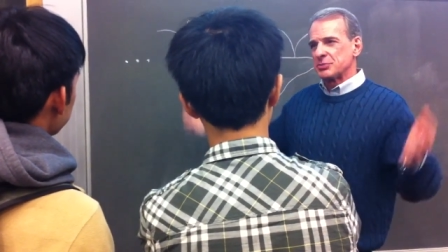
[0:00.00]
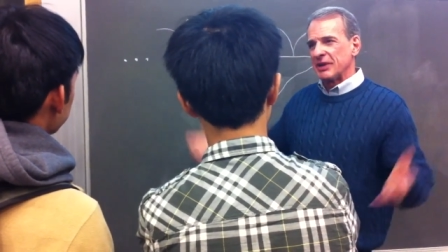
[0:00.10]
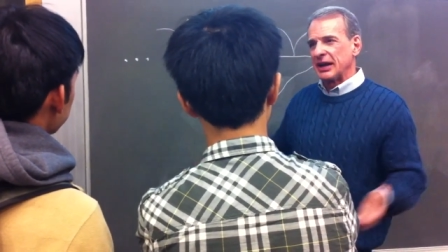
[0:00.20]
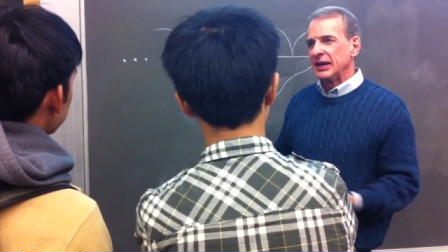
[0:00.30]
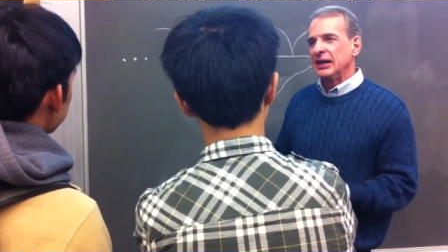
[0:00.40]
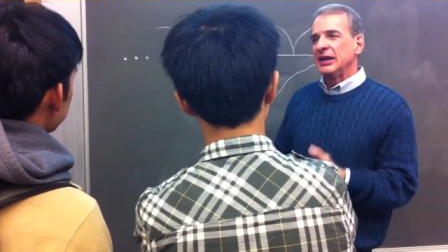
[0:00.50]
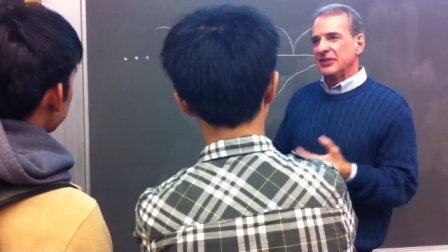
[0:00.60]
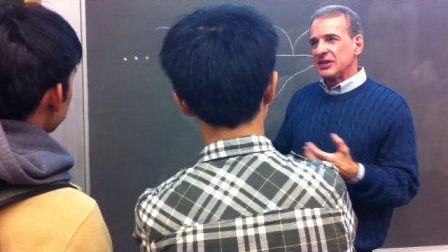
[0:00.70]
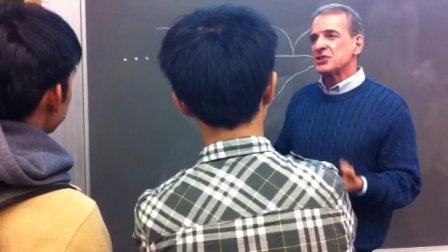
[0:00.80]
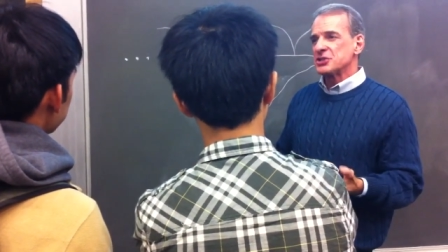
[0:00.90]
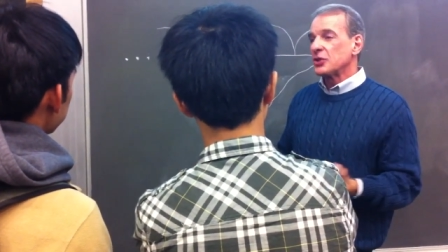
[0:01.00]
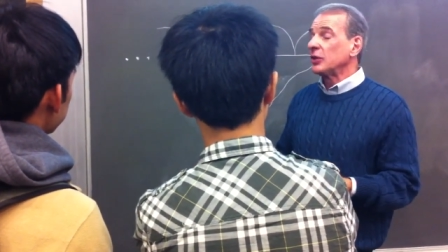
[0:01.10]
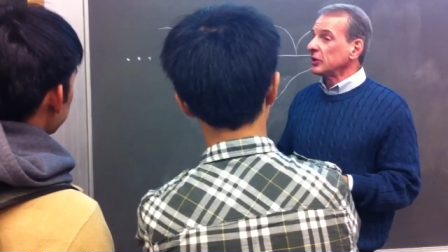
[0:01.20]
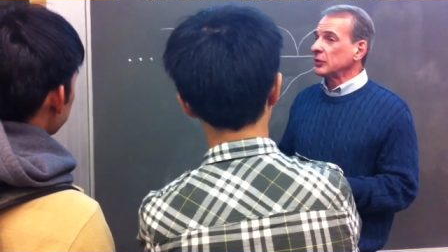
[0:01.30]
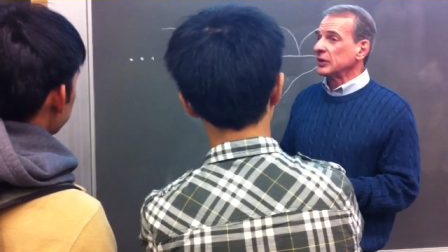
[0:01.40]
bounce back. This is
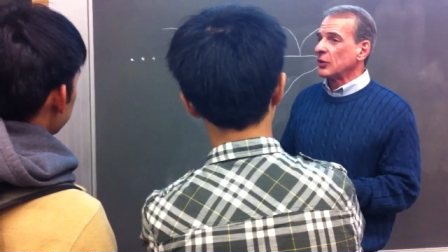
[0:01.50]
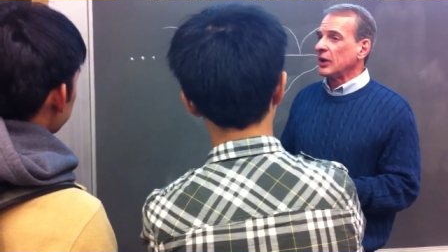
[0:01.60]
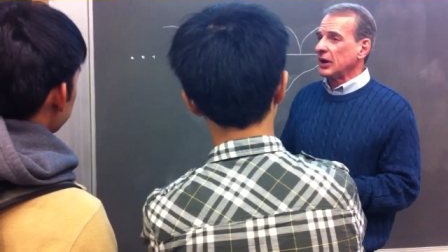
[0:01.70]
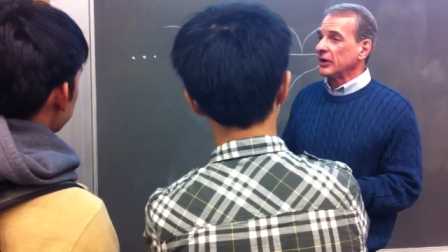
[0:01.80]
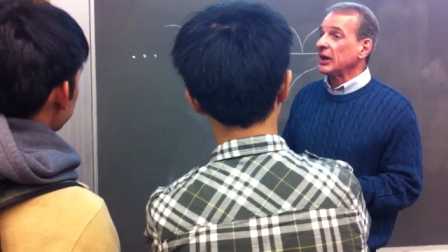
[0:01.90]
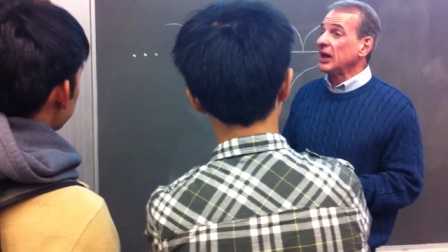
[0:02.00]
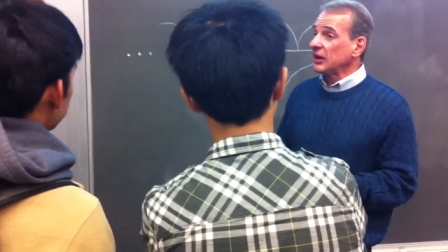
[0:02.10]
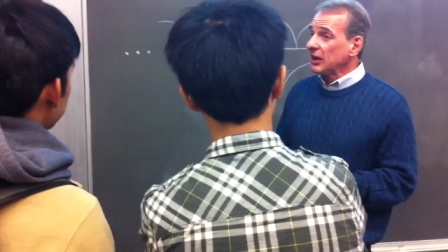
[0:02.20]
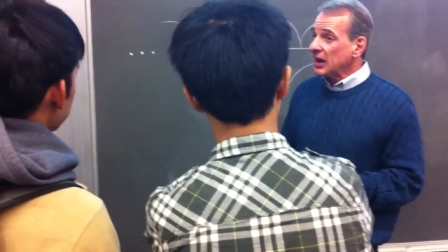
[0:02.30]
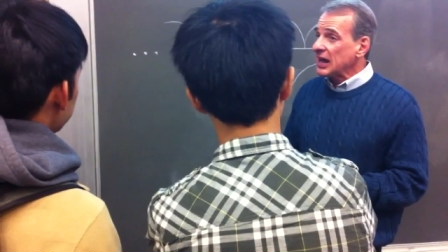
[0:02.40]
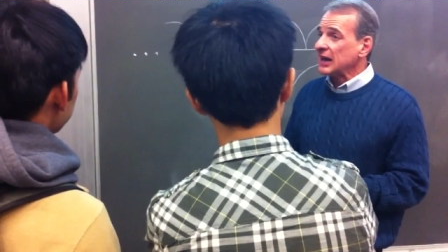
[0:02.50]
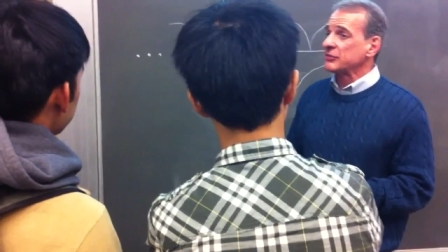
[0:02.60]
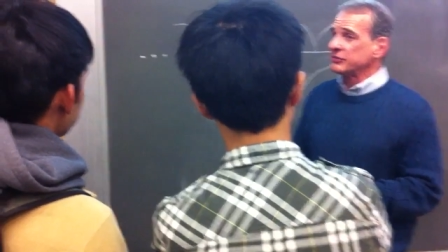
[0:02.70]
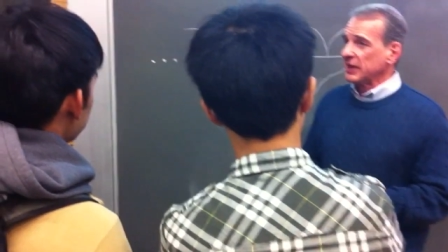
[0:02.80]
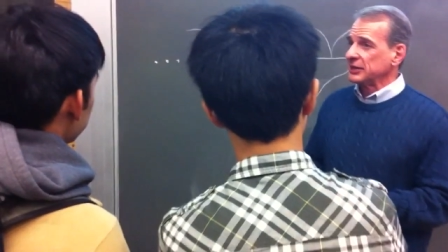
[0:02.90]
going to require a lot
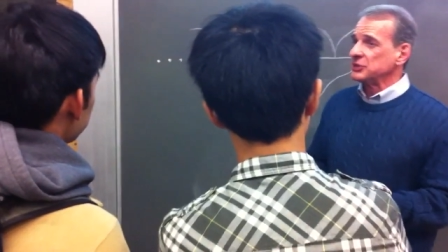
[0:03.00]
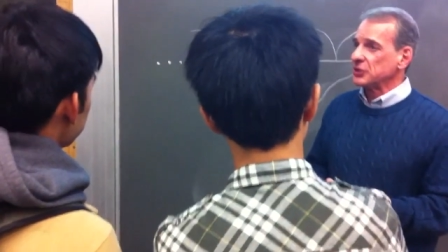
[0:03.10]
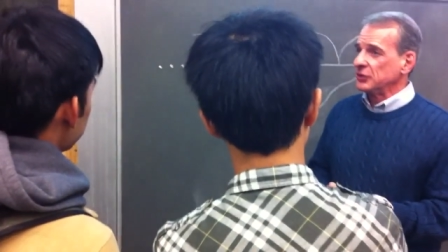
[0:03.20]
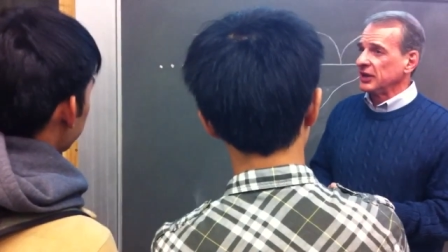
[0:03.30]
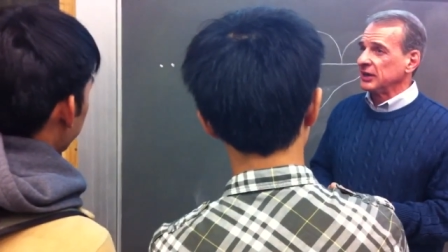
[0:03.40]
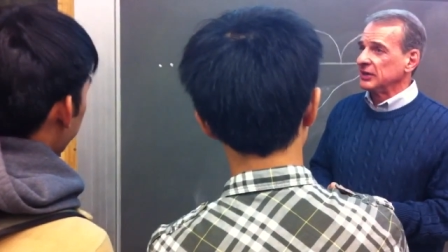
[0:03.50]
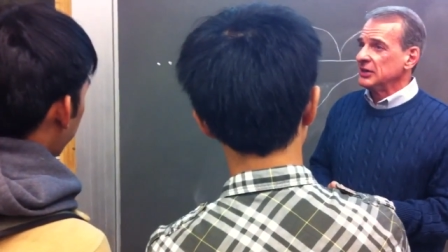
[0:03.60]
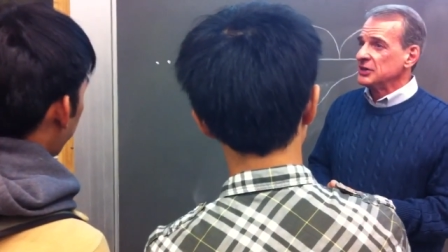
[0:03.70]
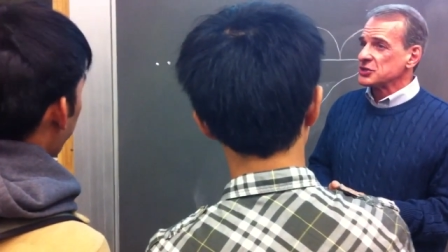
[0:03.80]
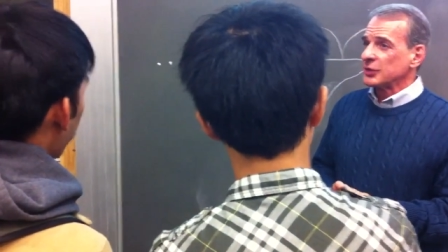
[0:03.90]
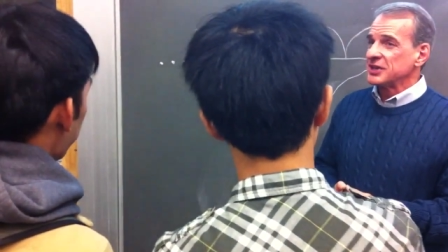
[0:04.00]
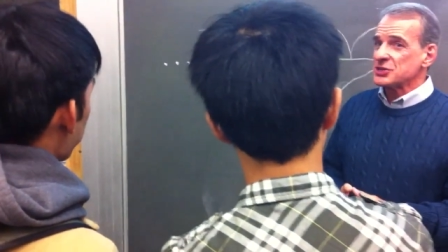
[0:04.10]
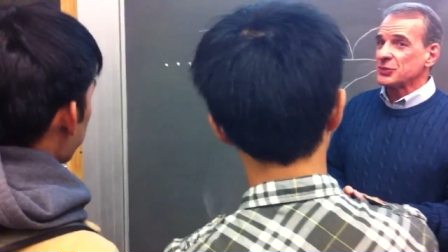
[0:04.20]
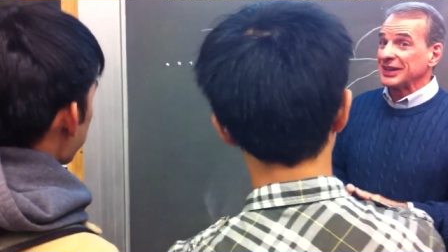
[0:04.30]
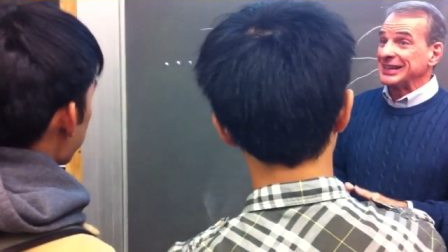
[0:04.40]
of fine-tuning. So it
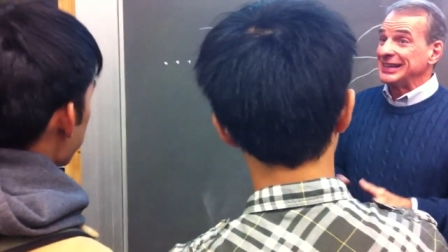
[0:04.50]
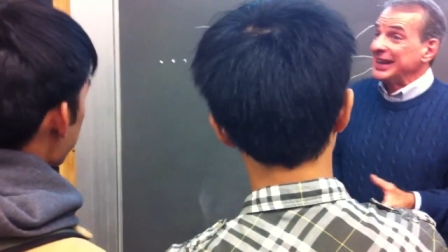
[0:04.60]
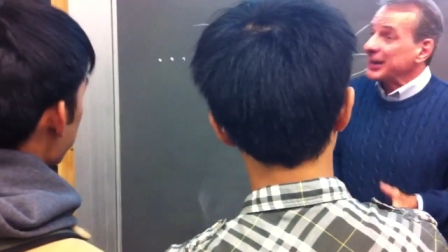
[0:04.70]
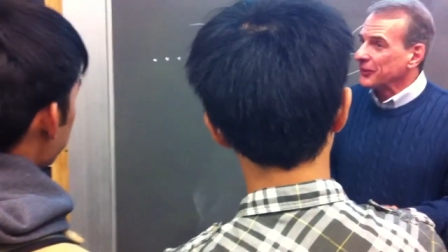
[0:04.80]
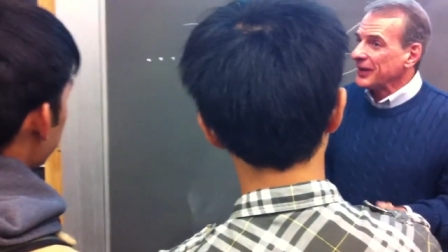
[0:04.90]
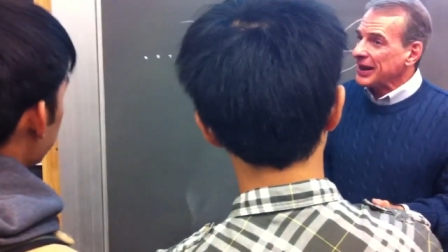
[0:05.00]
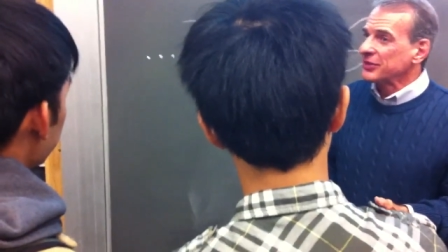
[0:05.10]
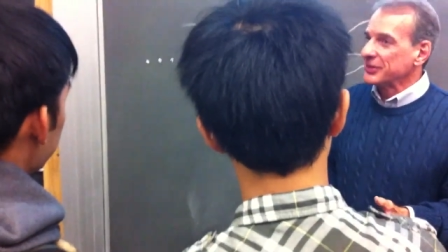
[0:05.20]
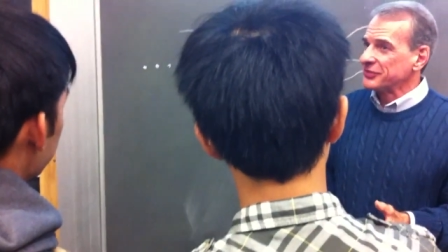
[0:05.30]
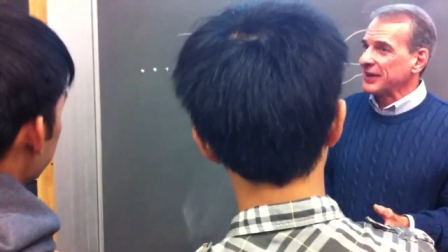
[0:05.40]
doesn't really get around the